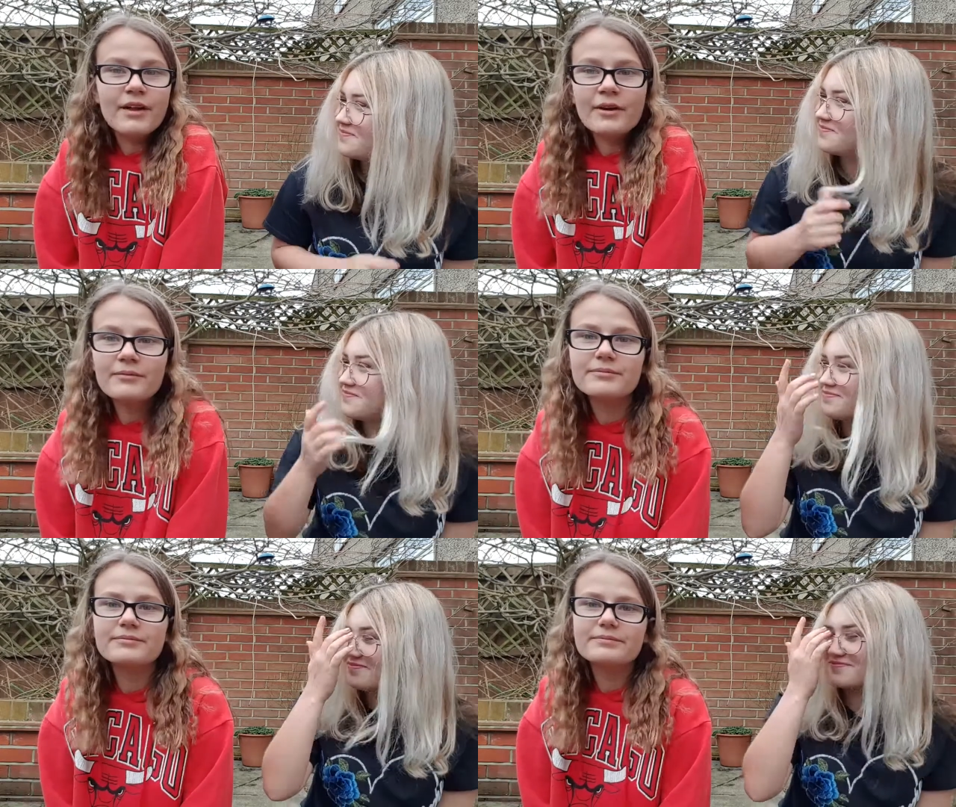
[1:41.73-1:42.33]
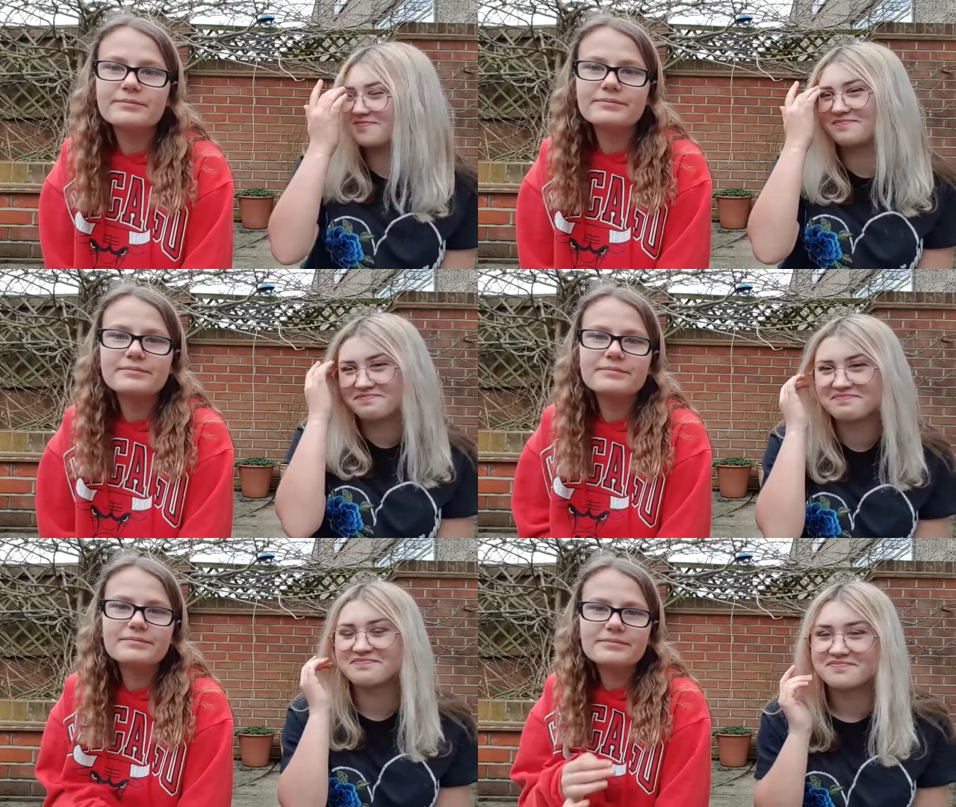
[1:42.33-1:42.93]
Speaker 1: No.
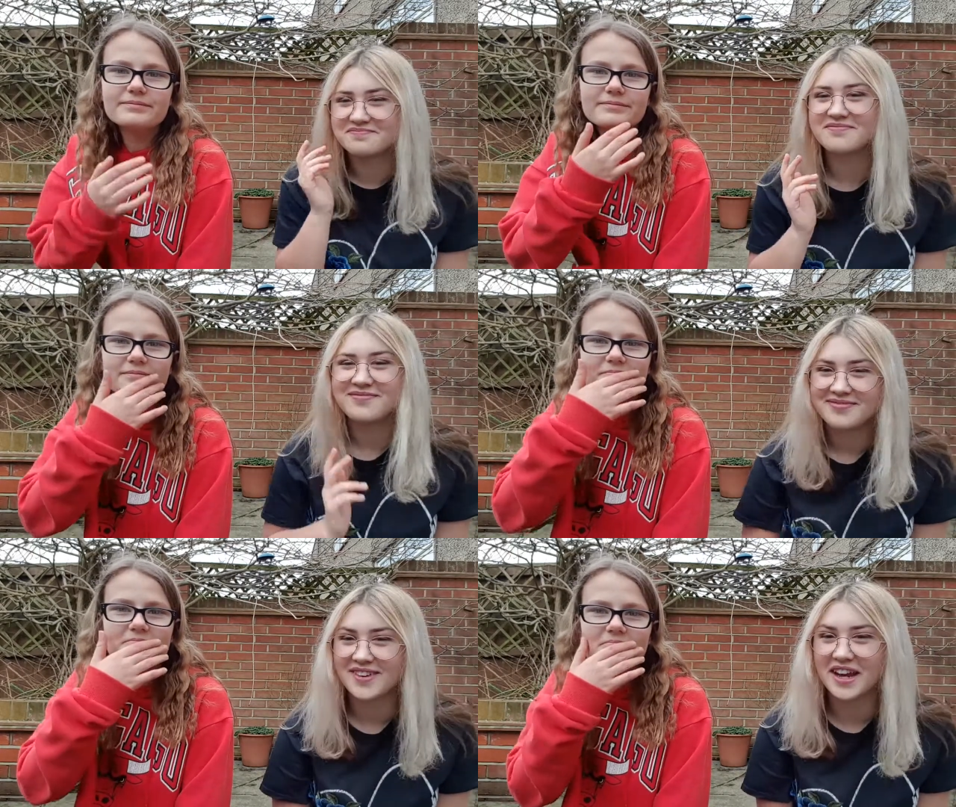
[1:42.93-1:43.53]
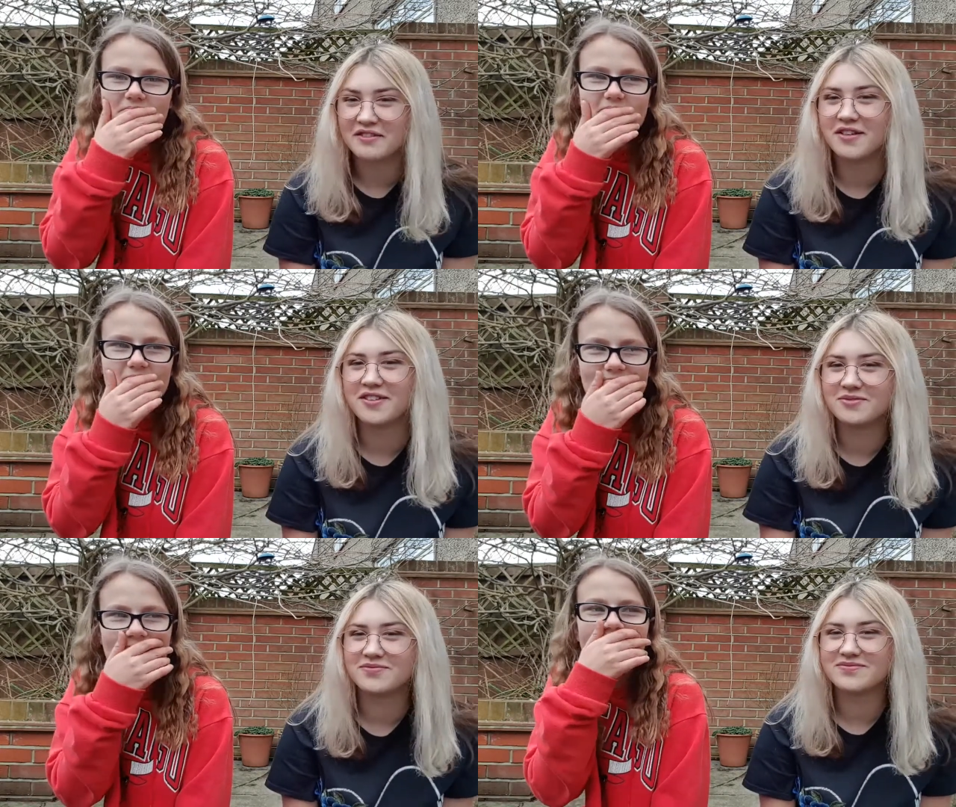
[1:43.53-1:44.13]

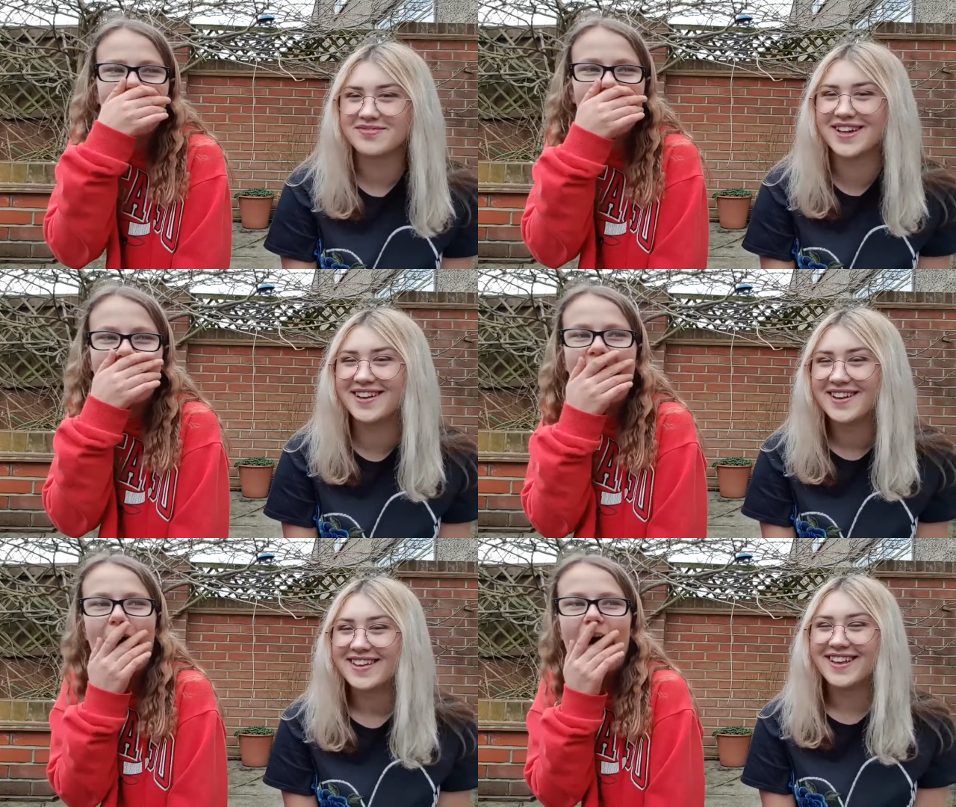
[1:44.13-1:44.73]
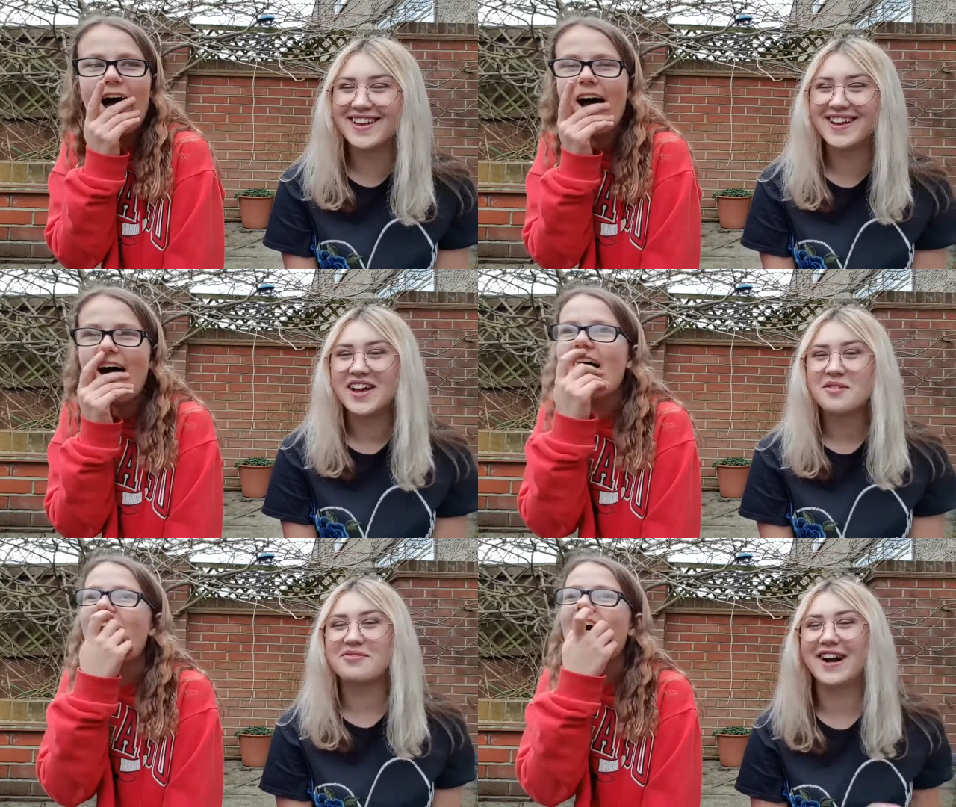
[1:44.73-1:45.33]
Neither.
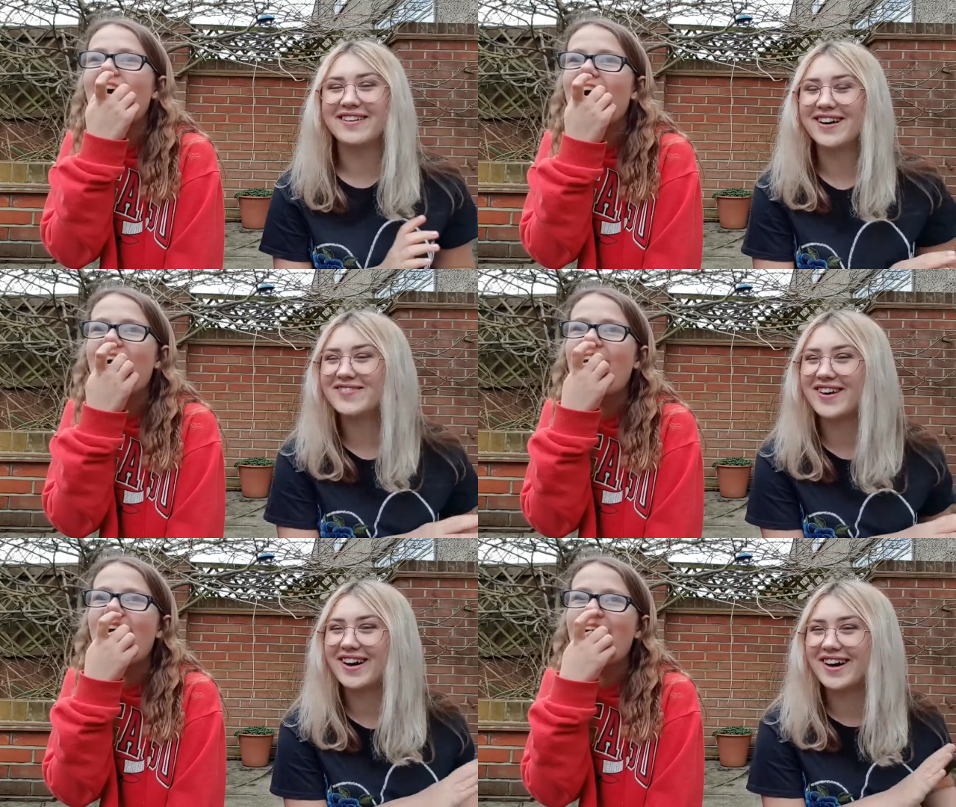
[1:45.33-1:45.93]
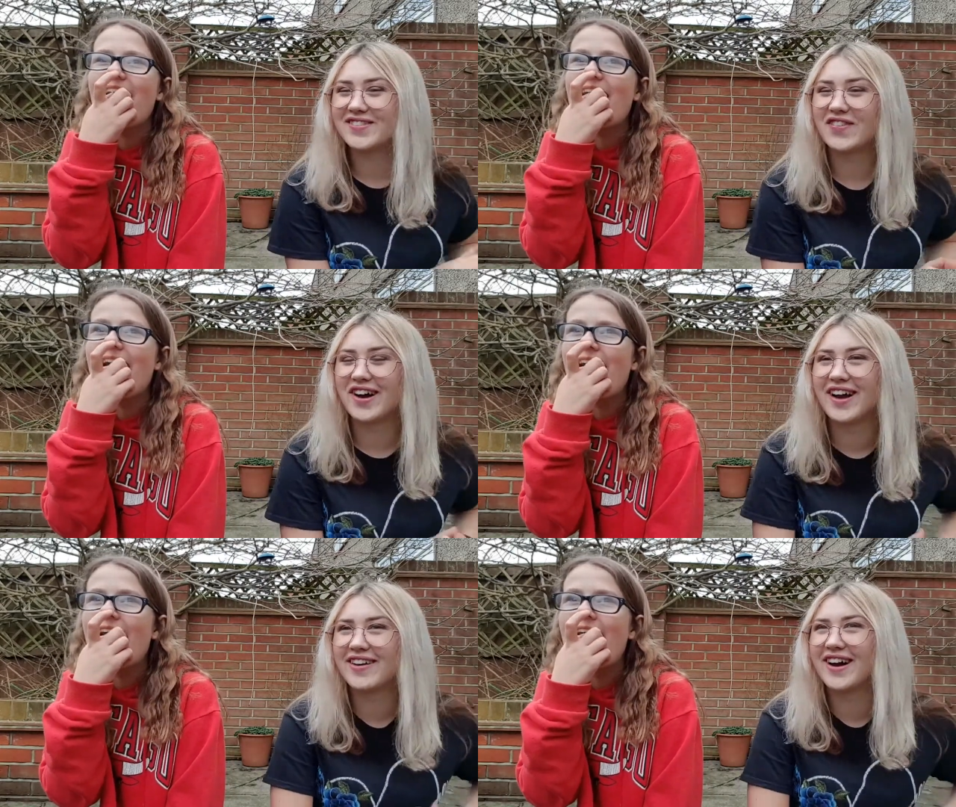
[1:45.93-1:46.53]
My grandma and
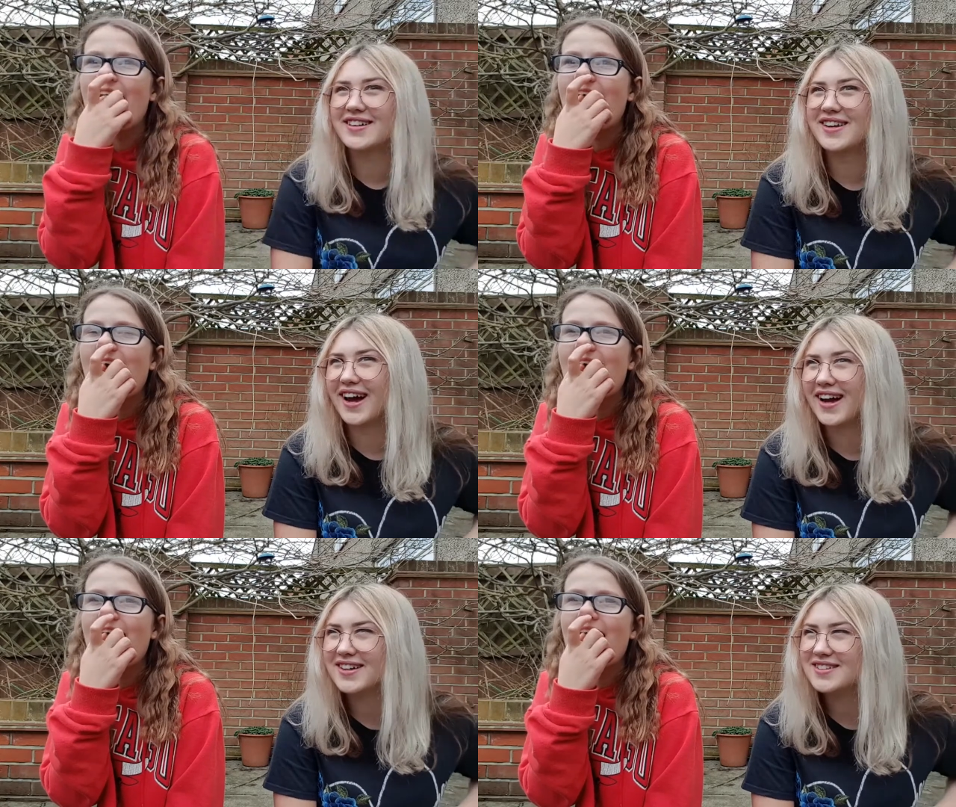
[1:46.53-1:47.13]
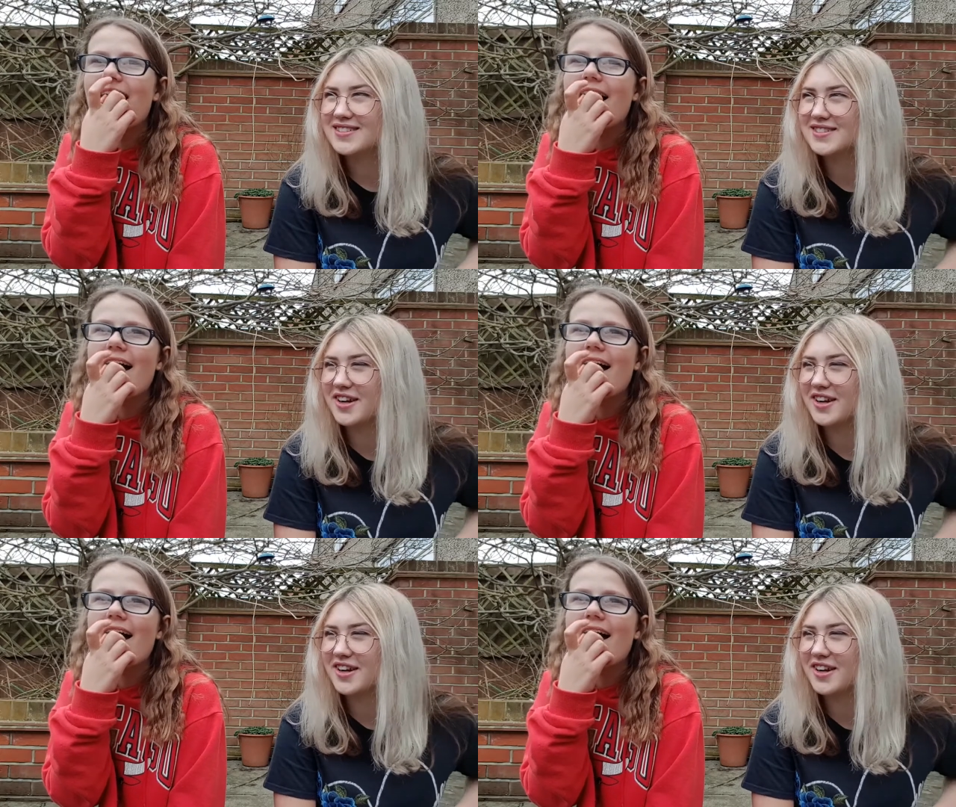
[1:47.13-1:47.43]
my granddad,